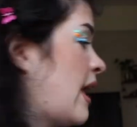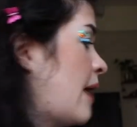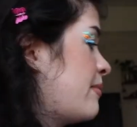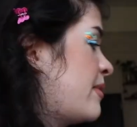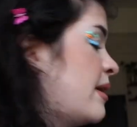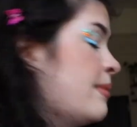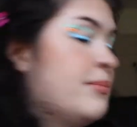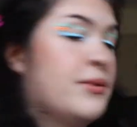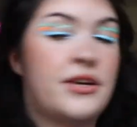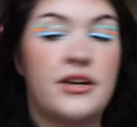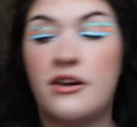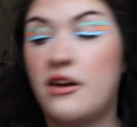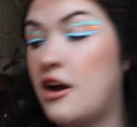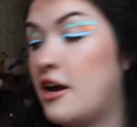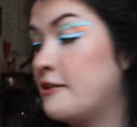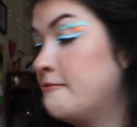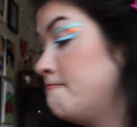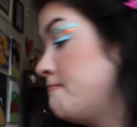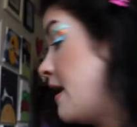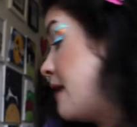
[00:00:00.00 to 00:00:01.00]
I'm gonna put it
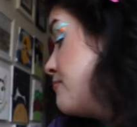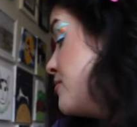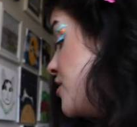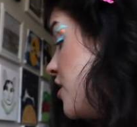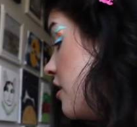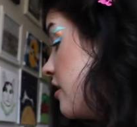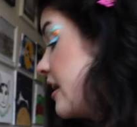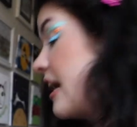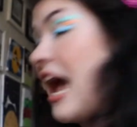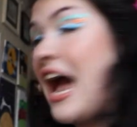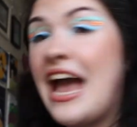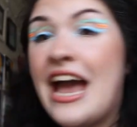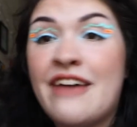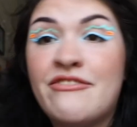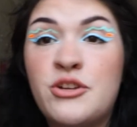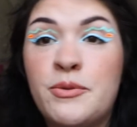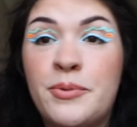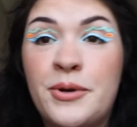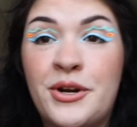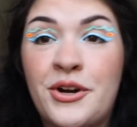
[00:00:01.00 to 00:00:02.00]
on. I'm sorry, I
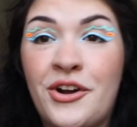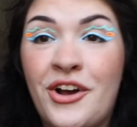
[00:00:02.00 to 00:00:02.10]
have to put it